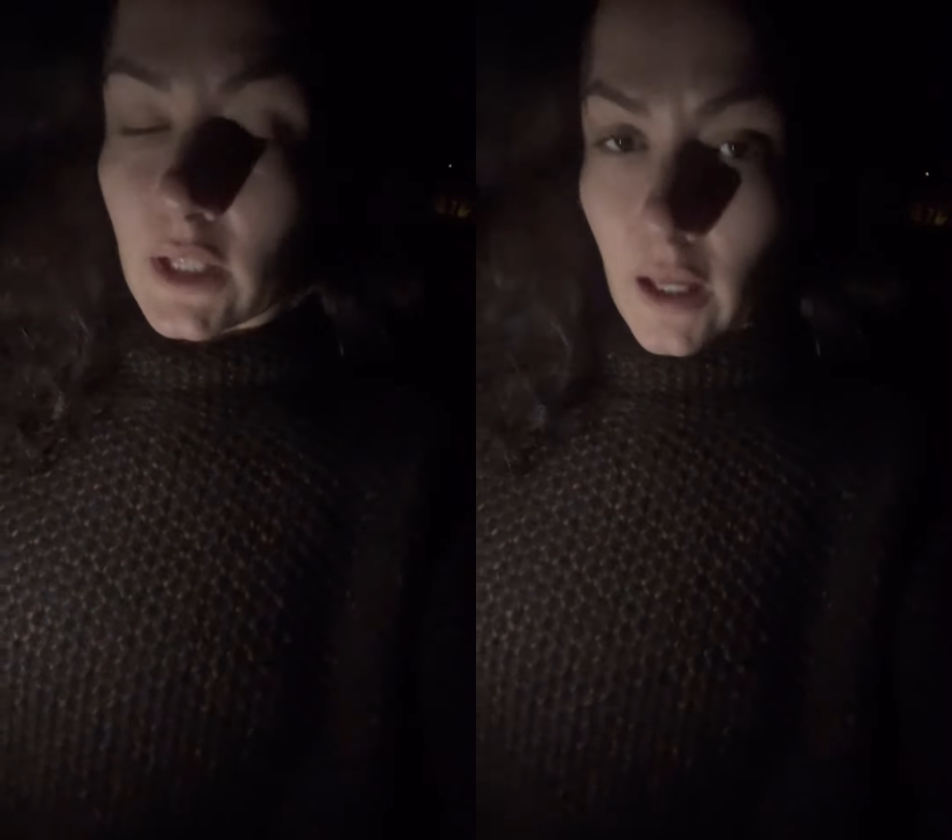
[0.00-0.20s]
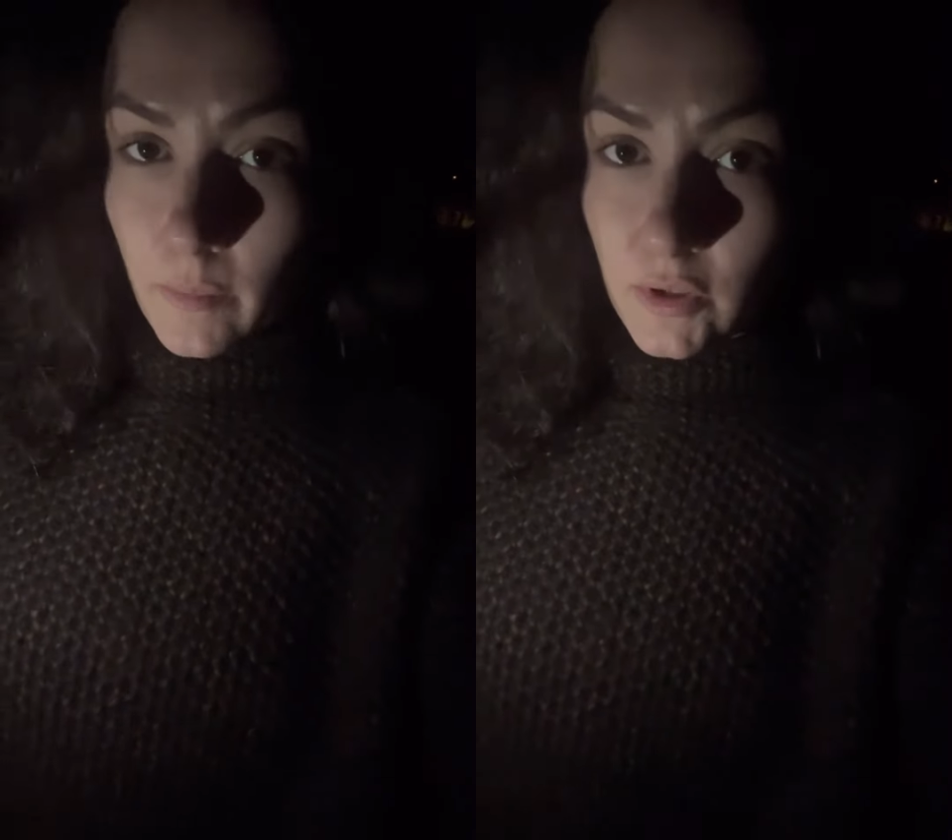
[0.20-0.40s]

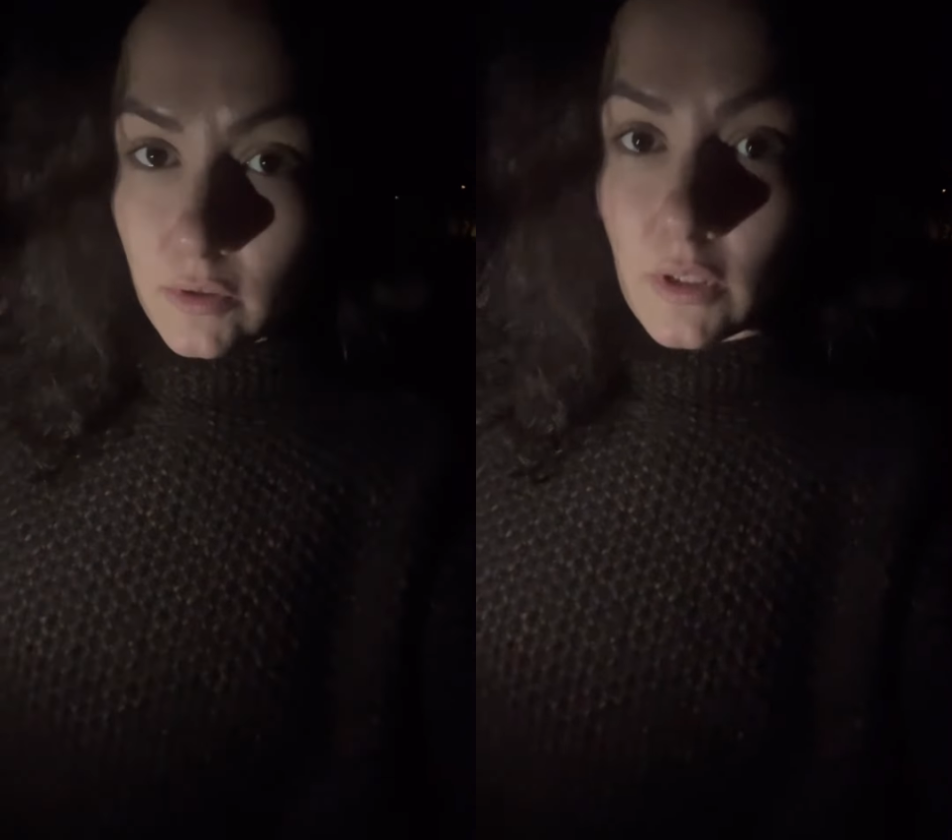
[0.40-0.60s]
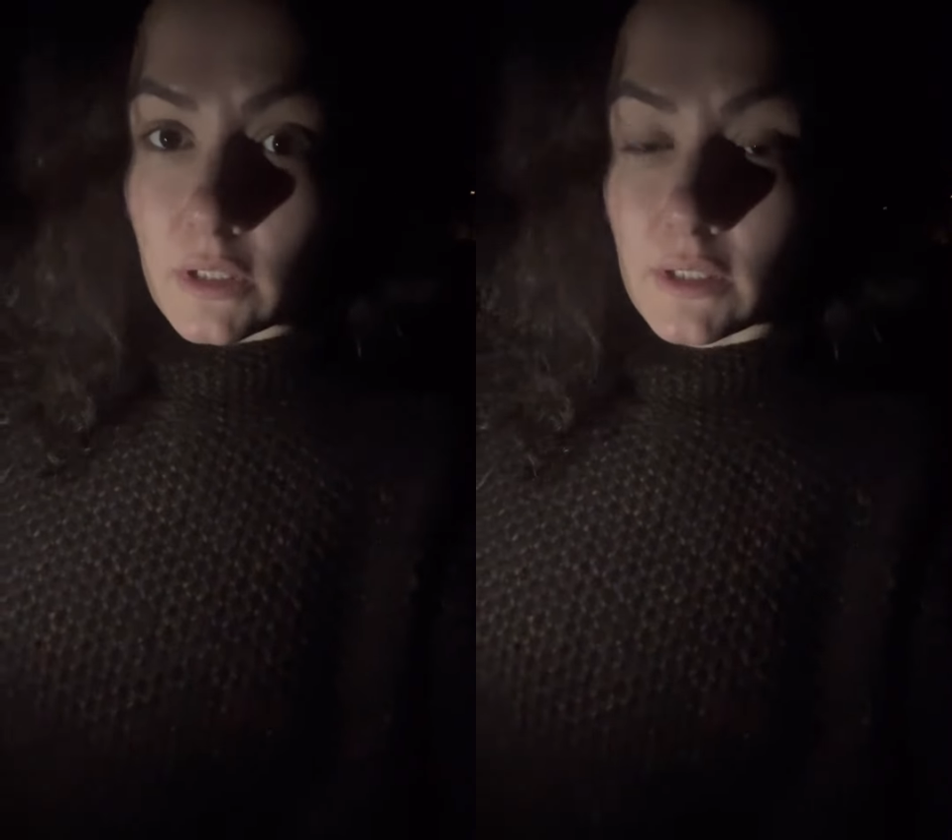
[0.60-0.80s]

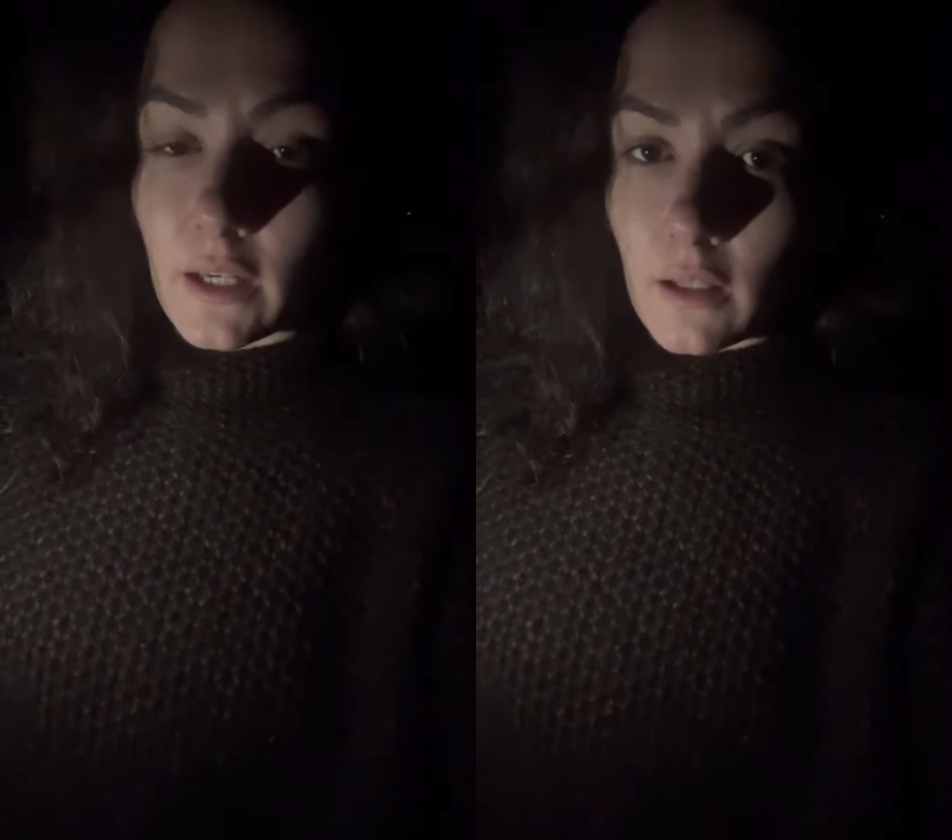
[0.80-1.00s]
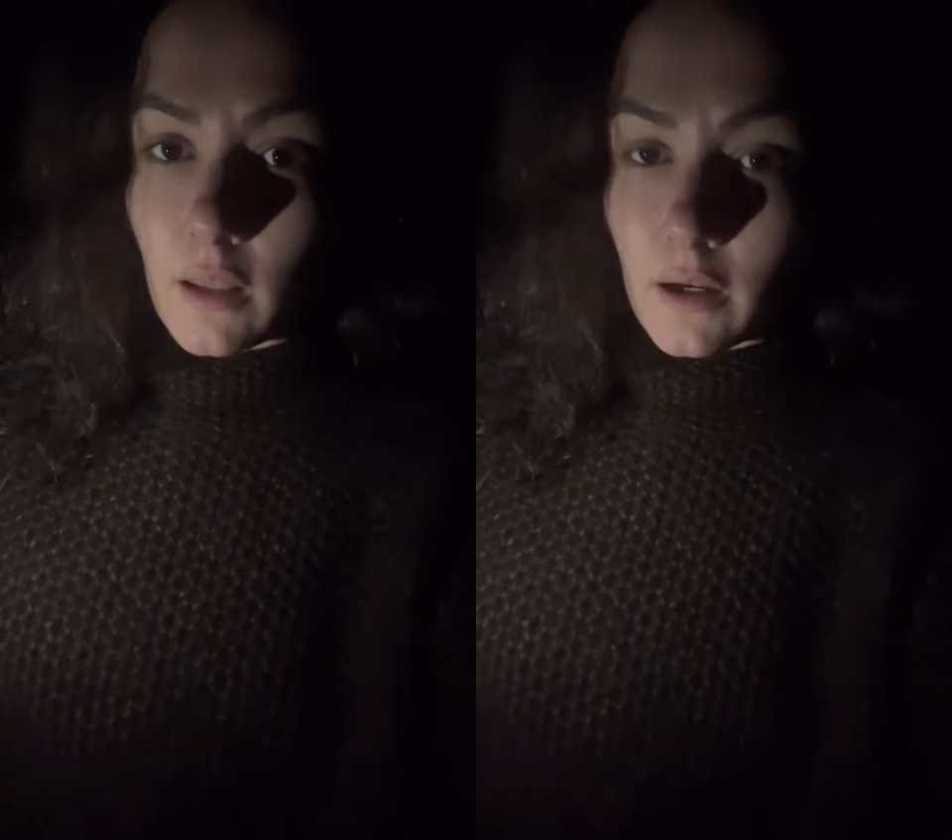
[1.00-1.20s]
Absolutely, they
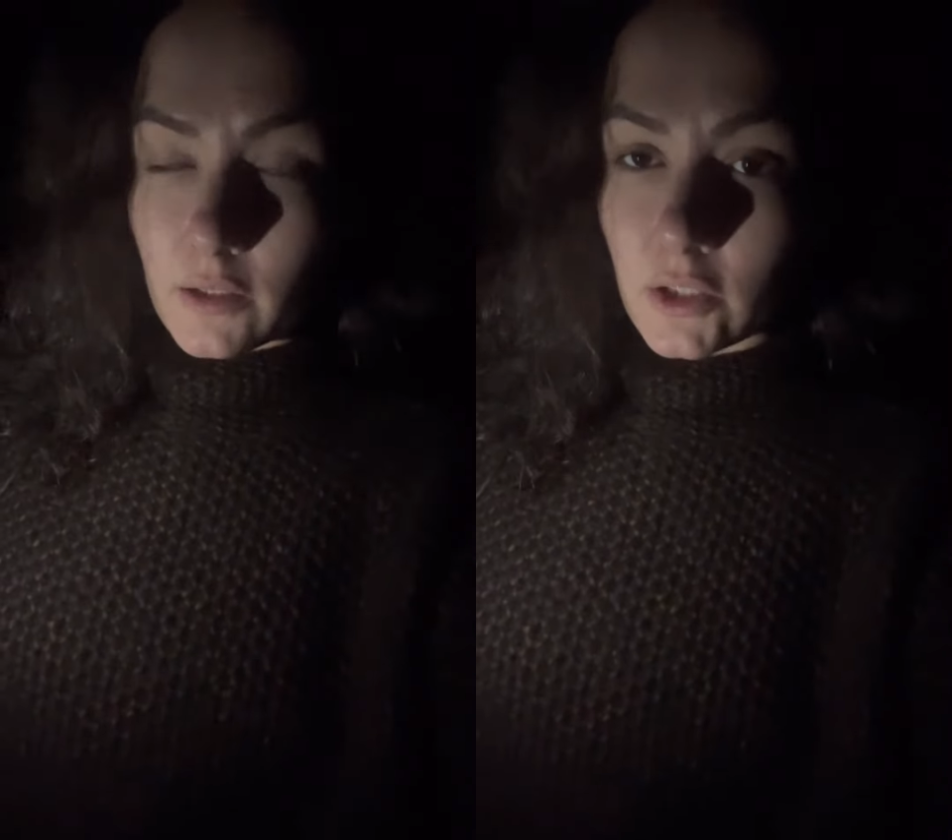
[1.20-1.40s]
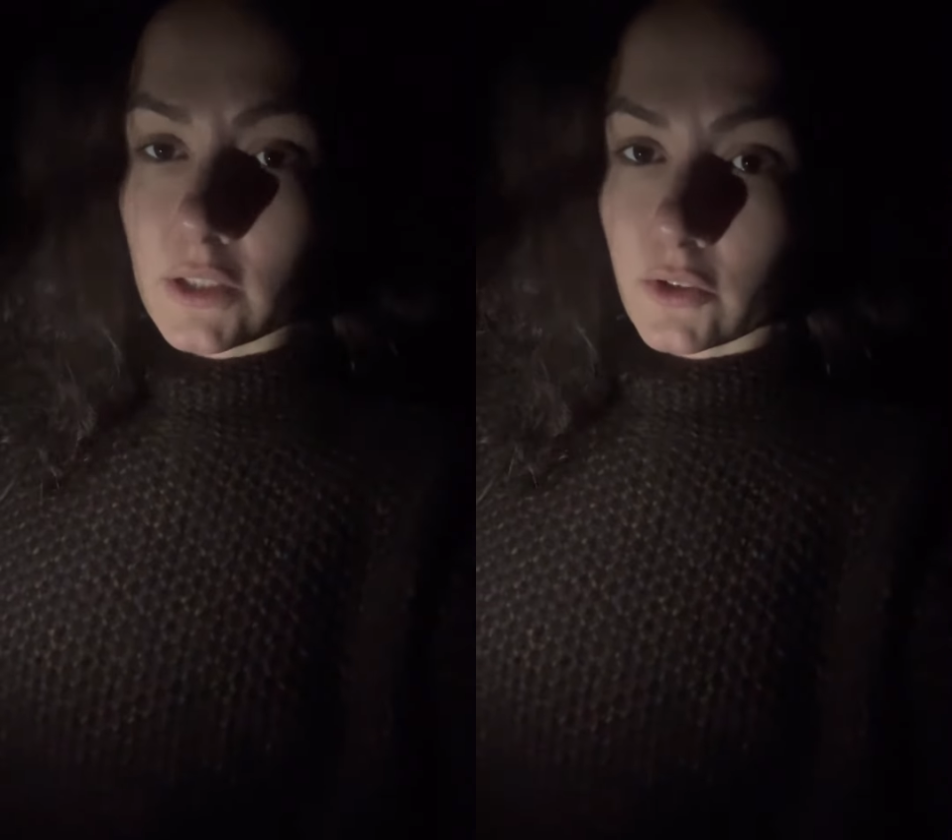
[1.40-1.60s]
are
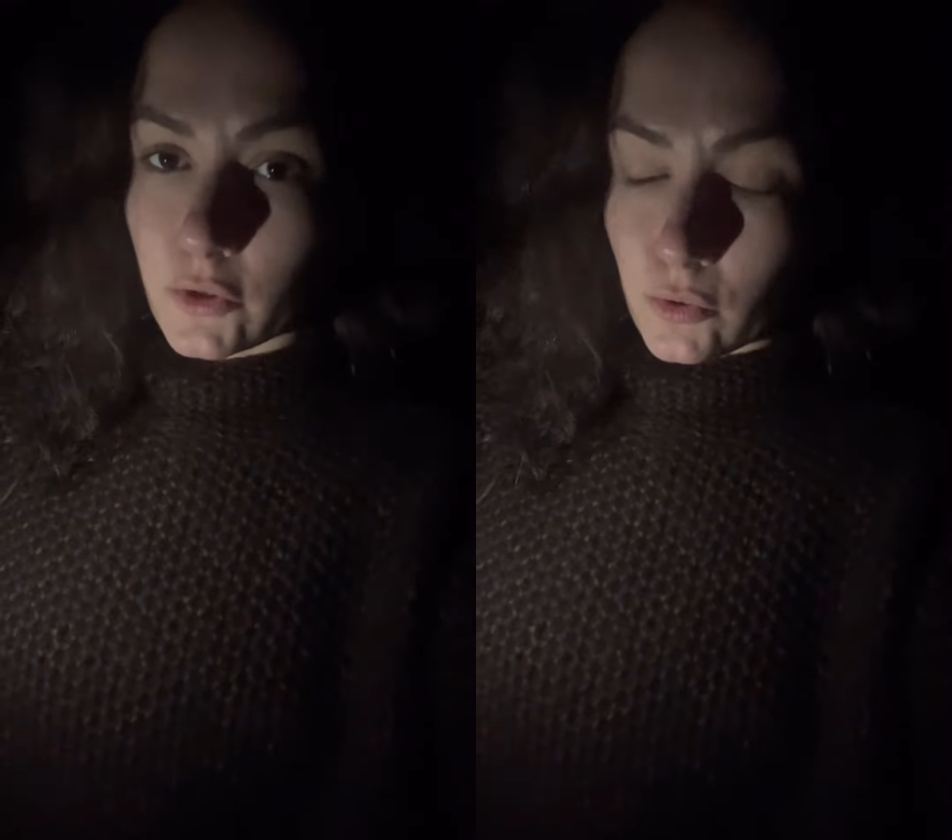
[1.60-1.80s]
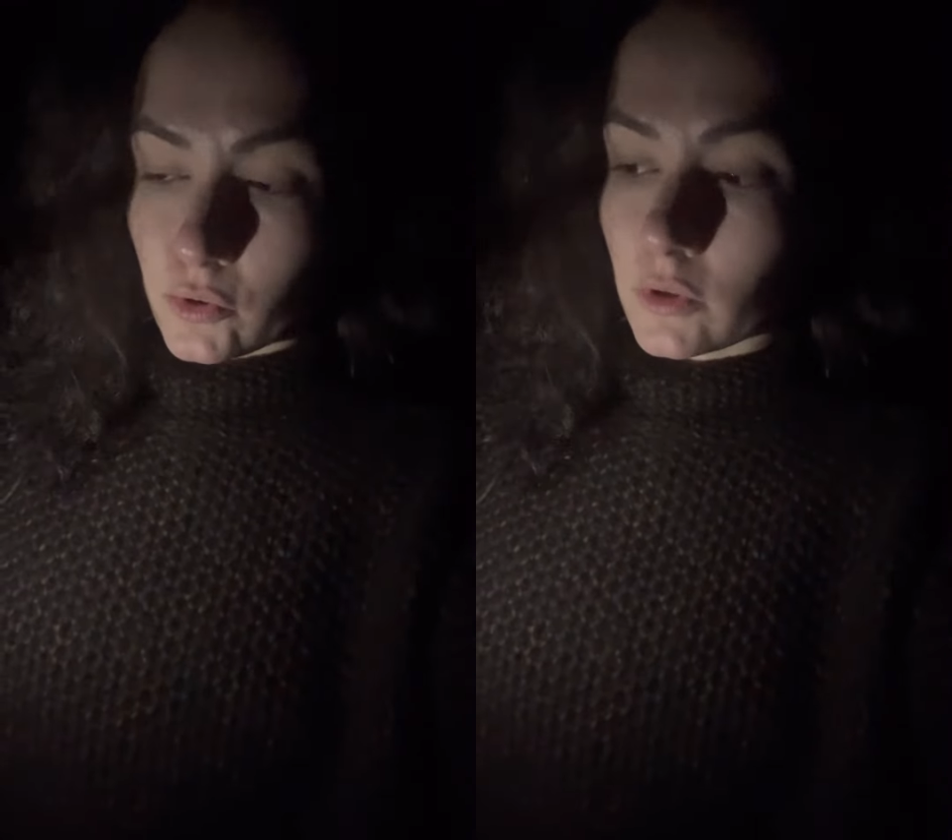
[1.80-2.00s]
liars as
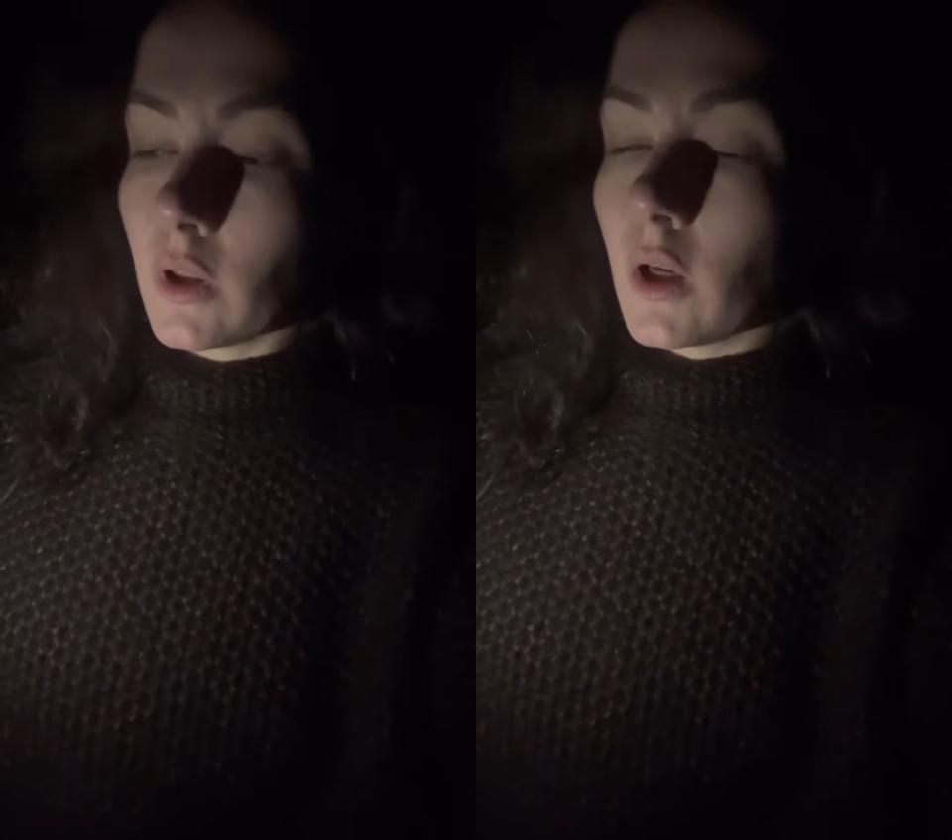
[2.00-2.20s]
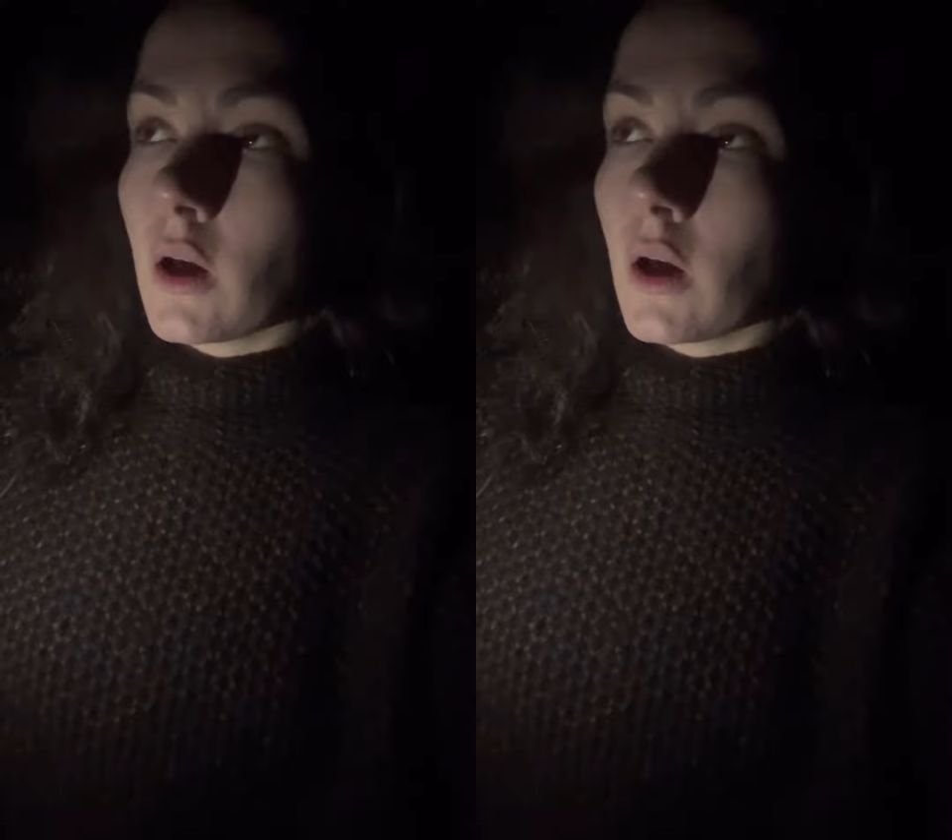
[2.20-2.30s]
usual.